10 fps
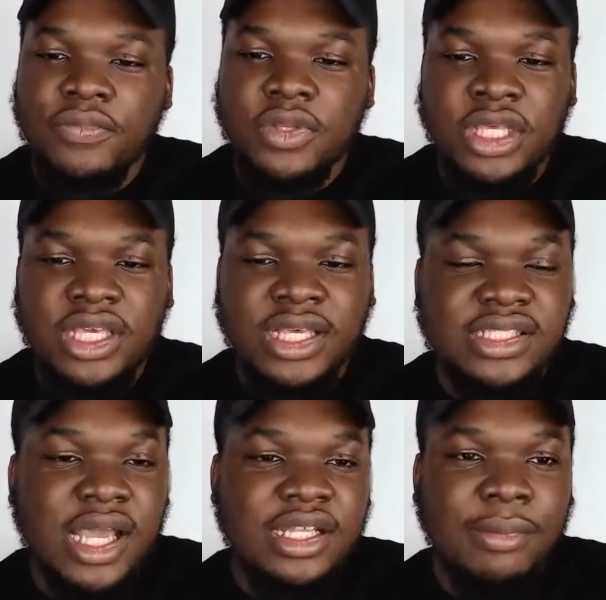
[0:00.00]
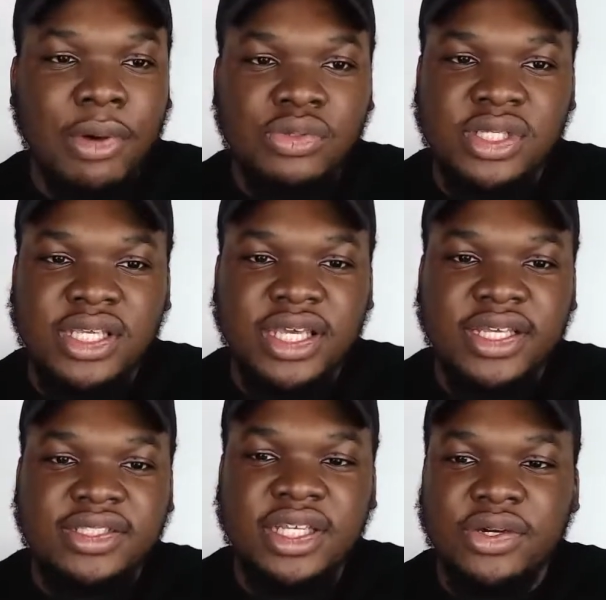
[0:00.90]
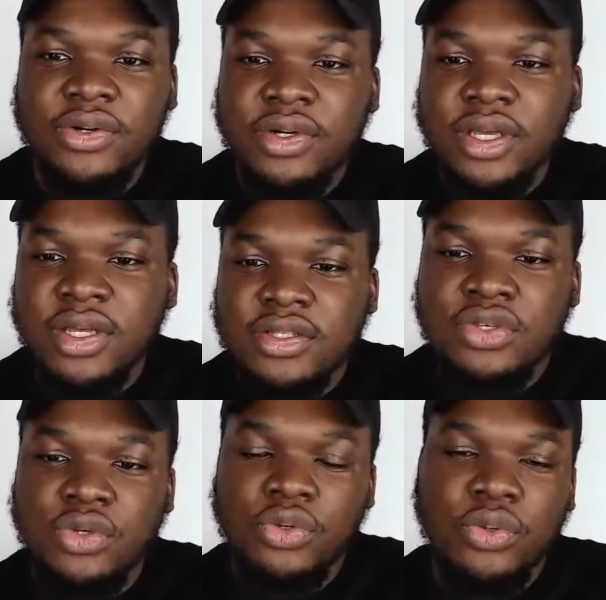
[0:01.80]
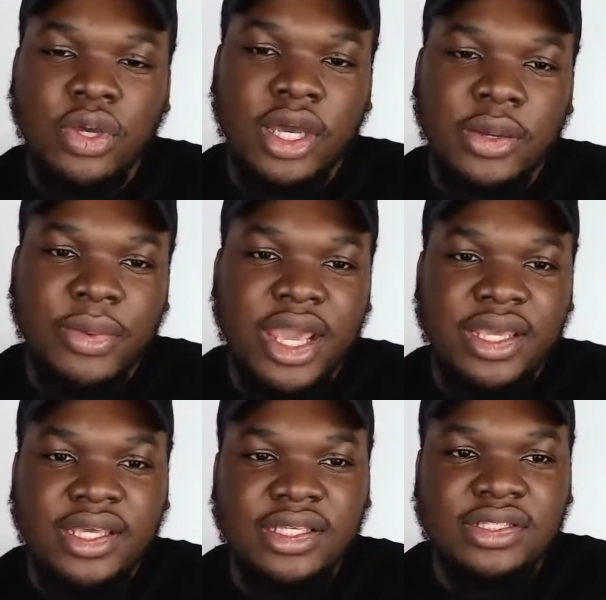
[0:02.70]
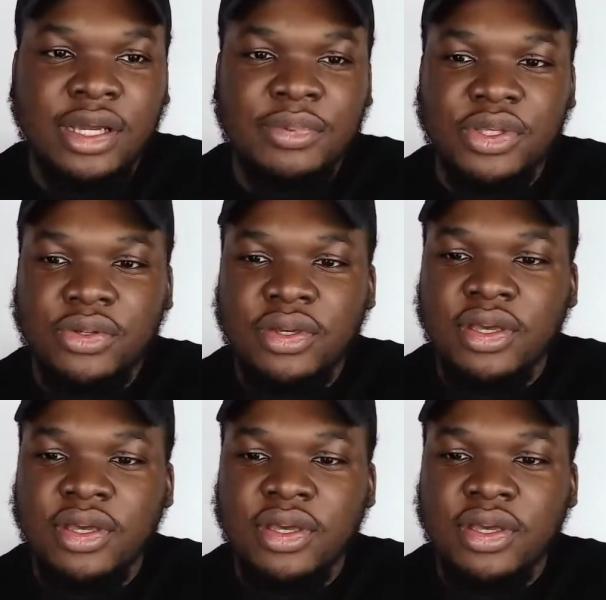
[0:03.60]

He has signed a multi-year deal to AEW.